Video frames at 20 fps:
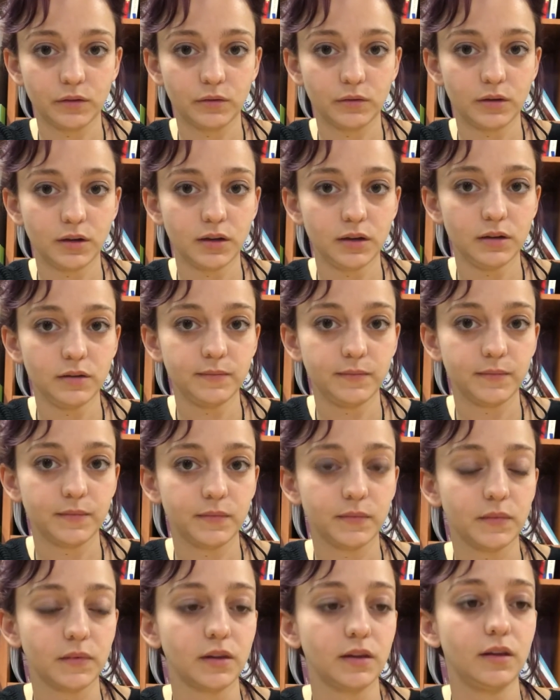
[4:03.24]
Okay.
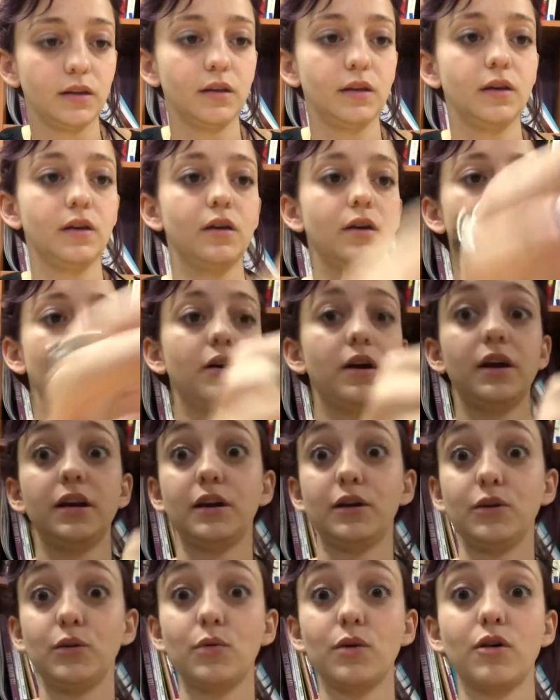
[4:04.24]
All right, now
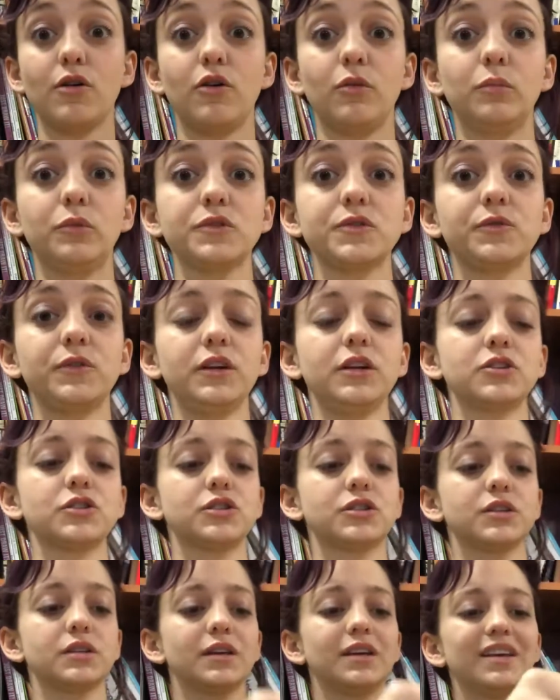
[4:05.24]
you are almost
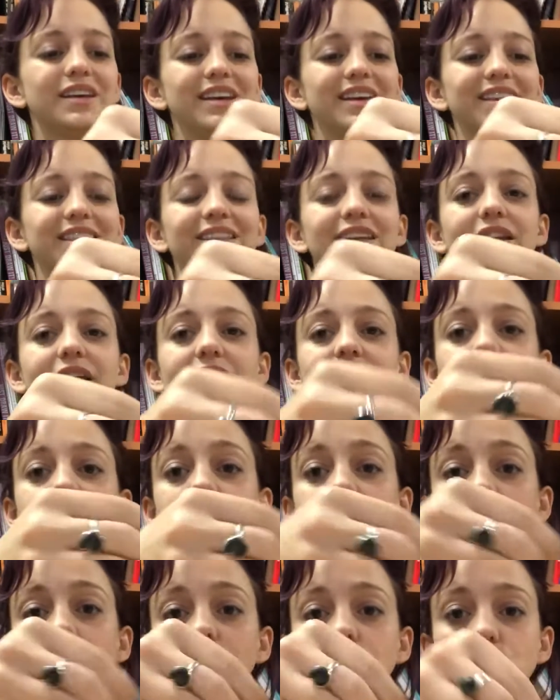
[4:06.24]
finished. The last
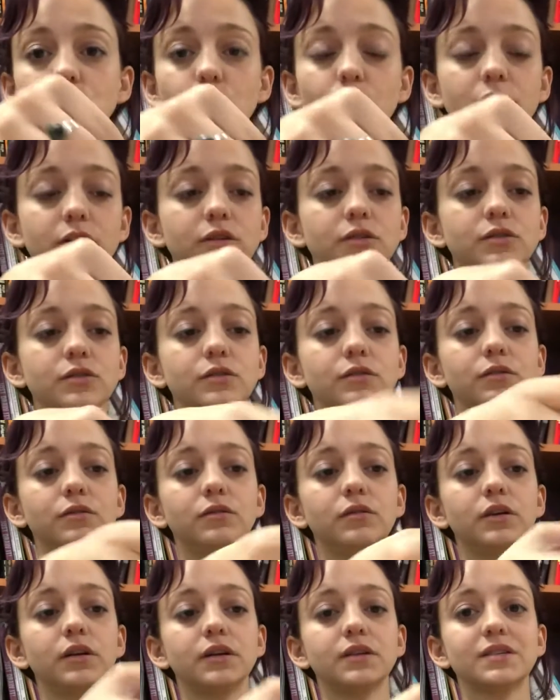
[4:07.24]
thing that you want to
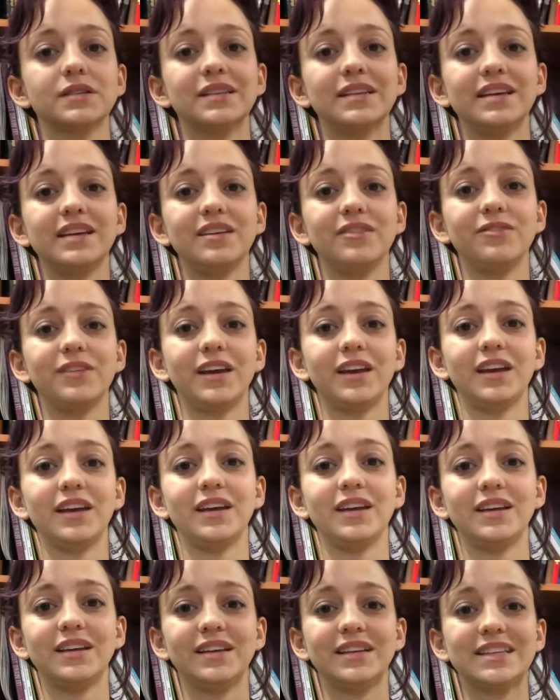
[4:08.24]
do is leave
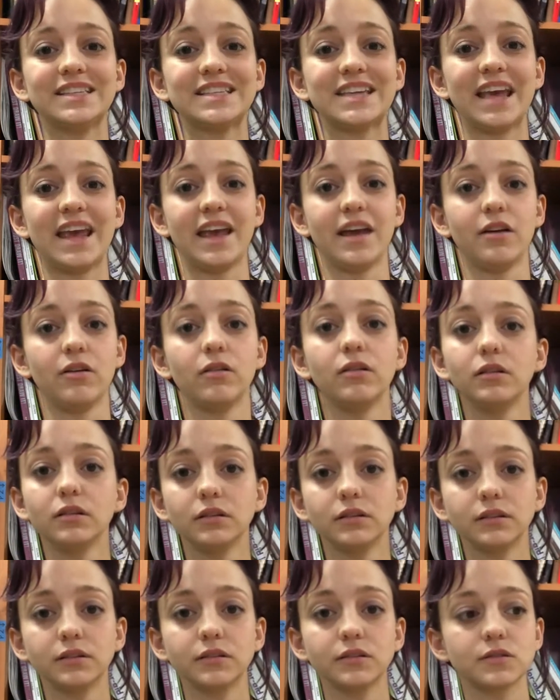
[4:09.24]
a tail.
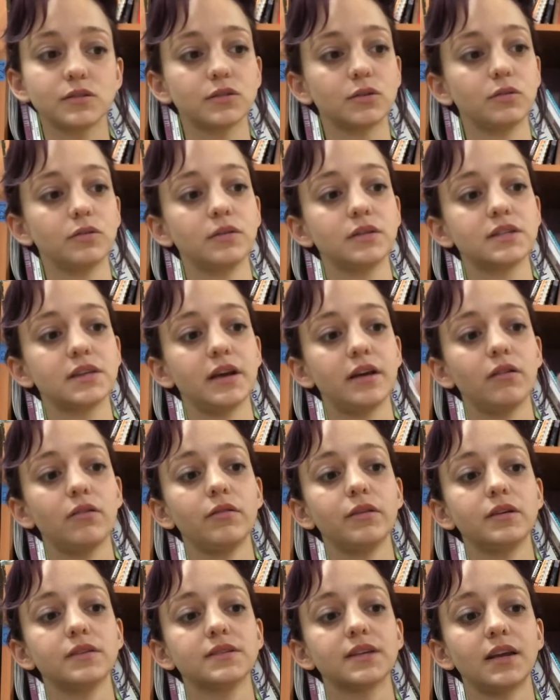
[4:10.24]
So the tail
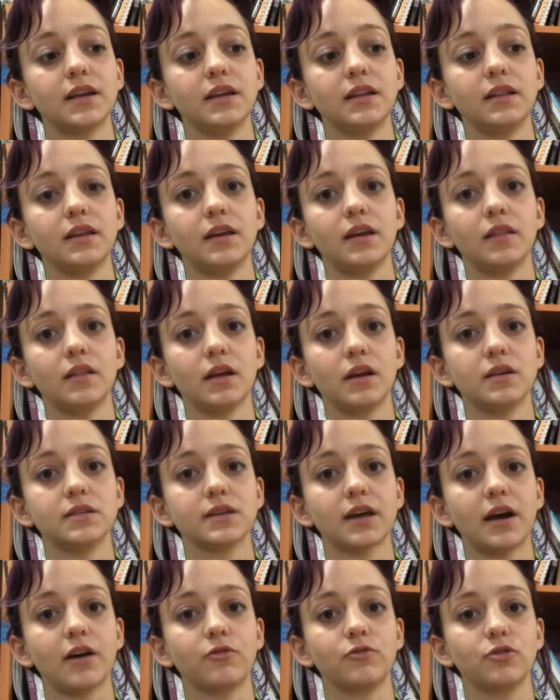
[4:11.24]
is anything that is
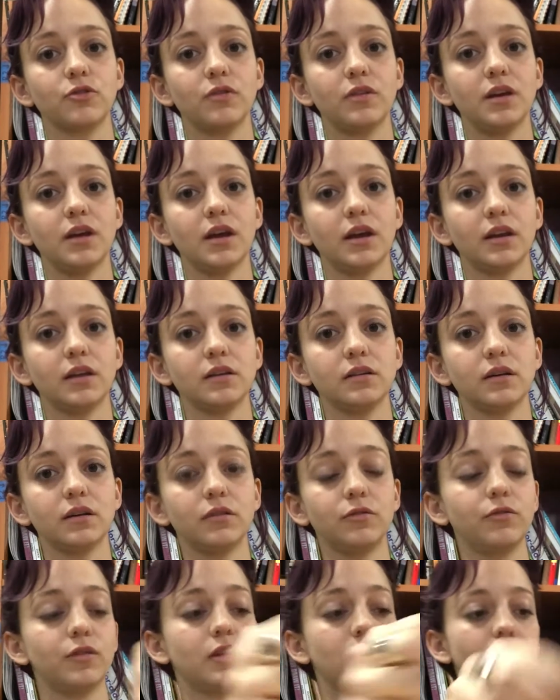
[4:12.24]
after the end
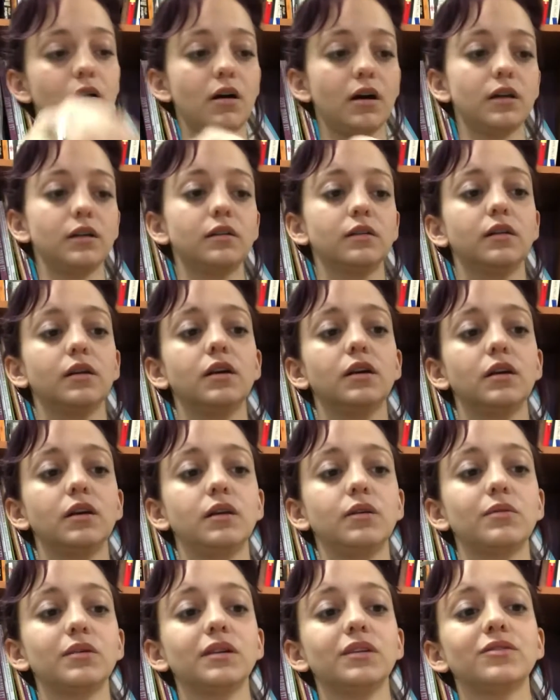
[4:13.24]
of the knot.
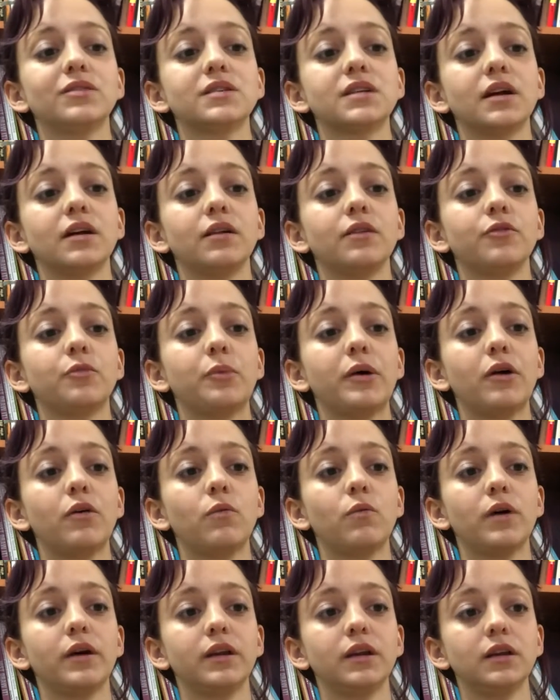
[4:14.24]
You want to leave a tail of
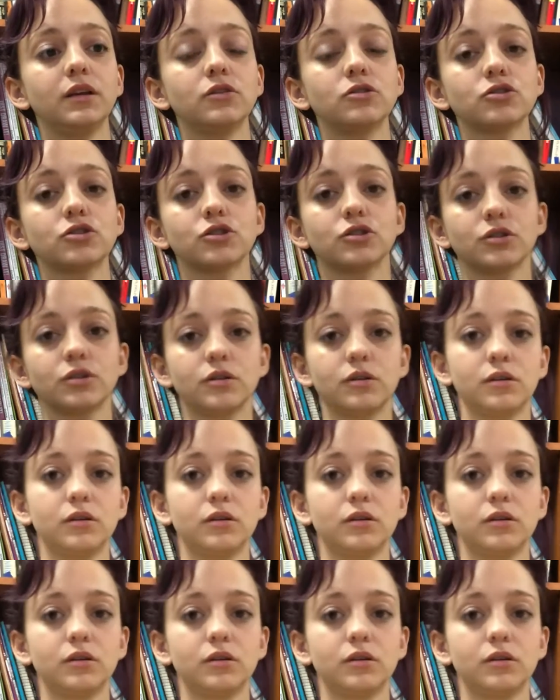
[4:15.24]
about 1 inch.